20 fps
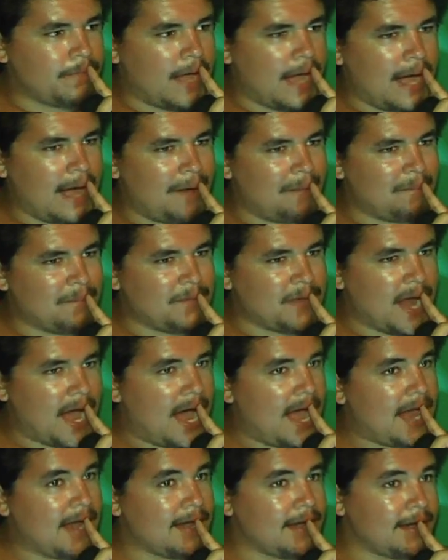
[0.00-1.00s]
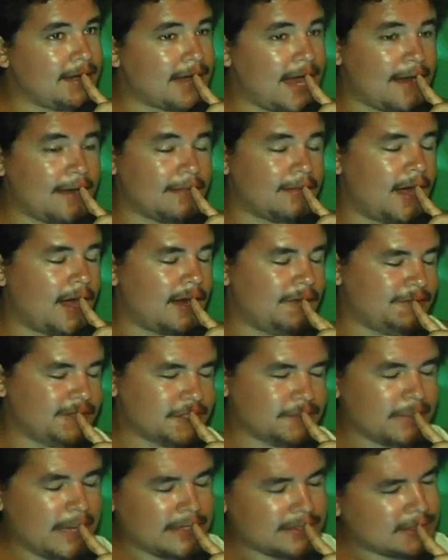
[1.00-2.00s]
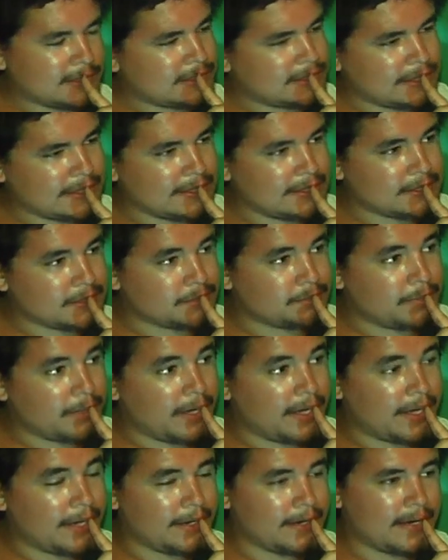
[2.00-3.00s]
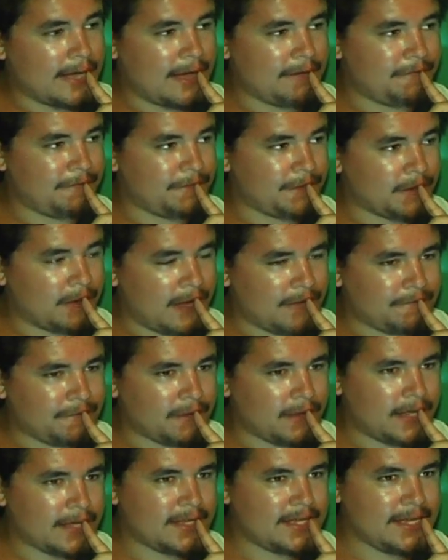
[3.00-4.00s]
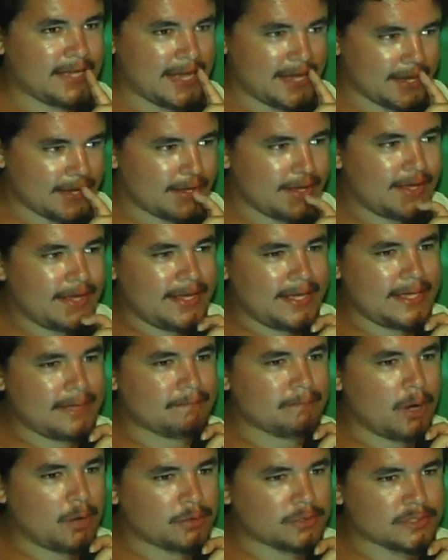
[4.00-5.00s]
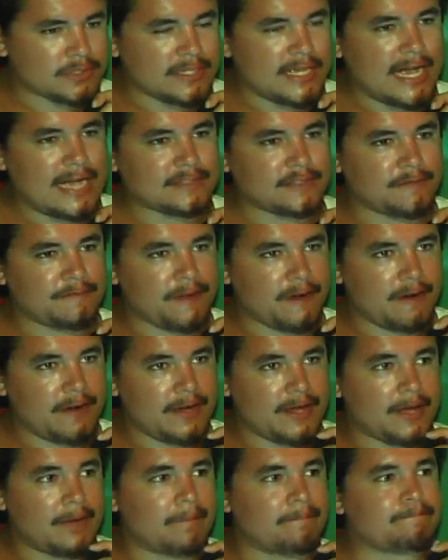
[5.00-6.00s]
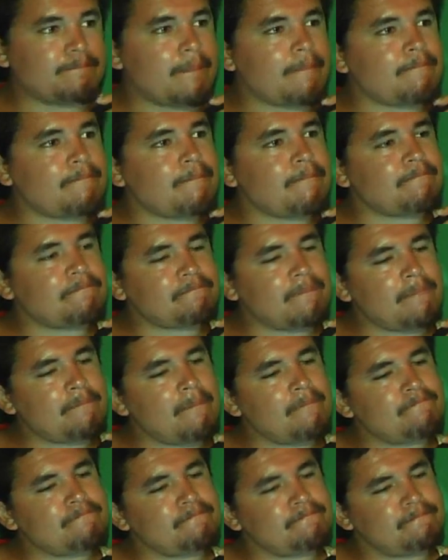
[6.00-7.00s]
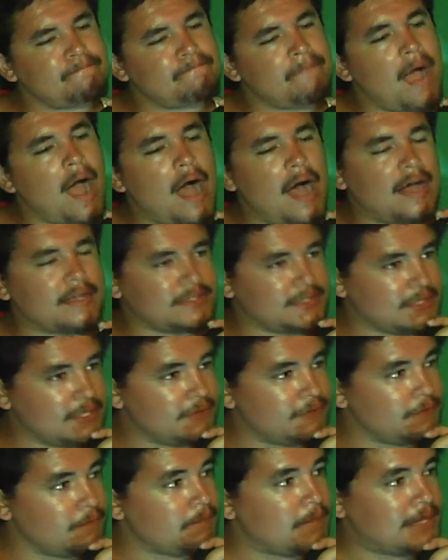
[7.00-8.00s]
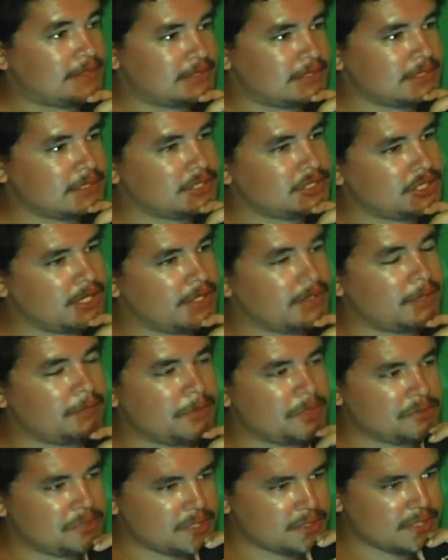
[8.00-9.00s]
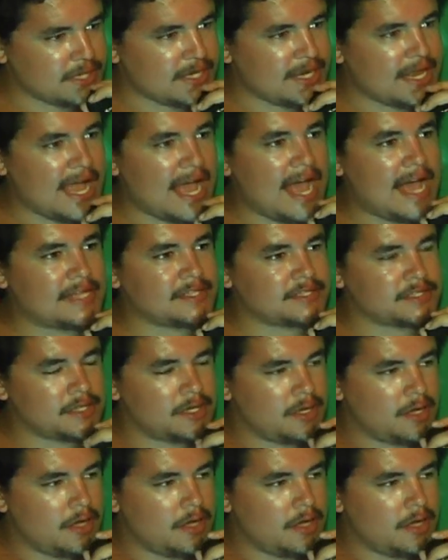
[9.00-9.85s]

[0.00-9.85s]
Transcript: Not a lot of his messages, but I feel like he mostly has a very positive message in the music that he has.